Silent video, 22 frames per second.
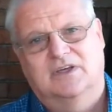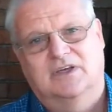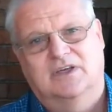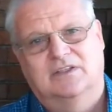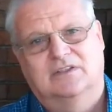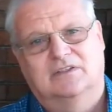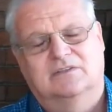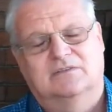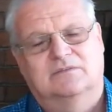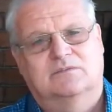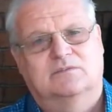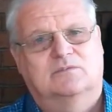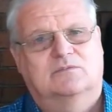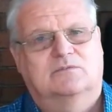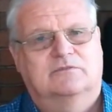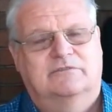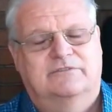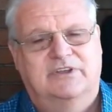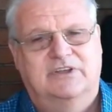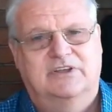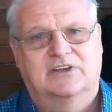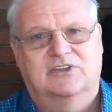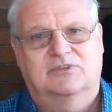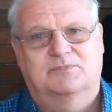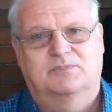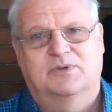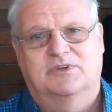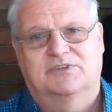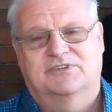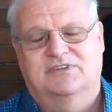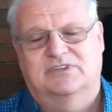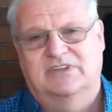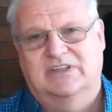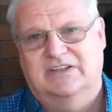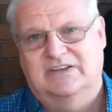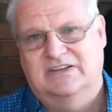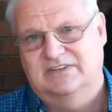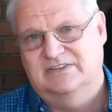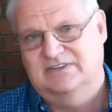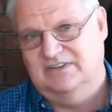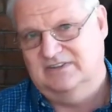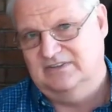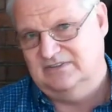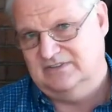in figures,
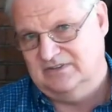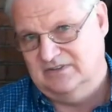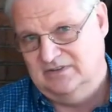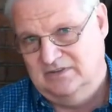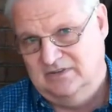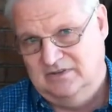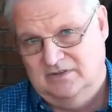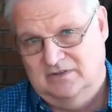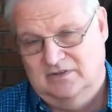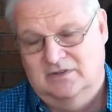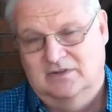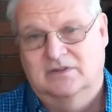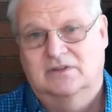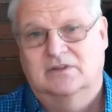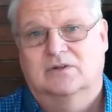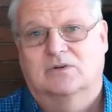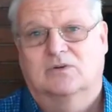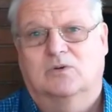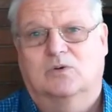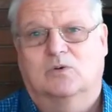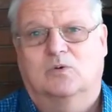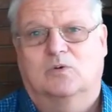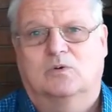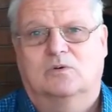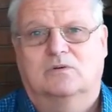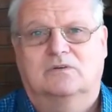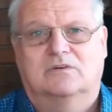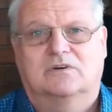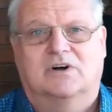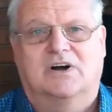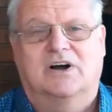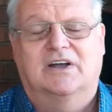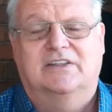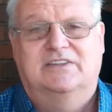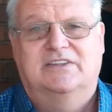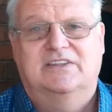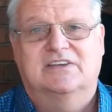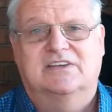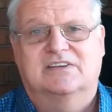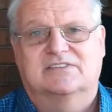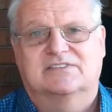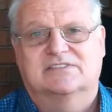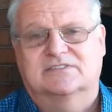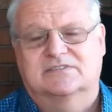personalities, or
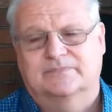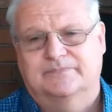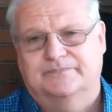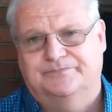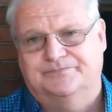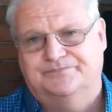ideas.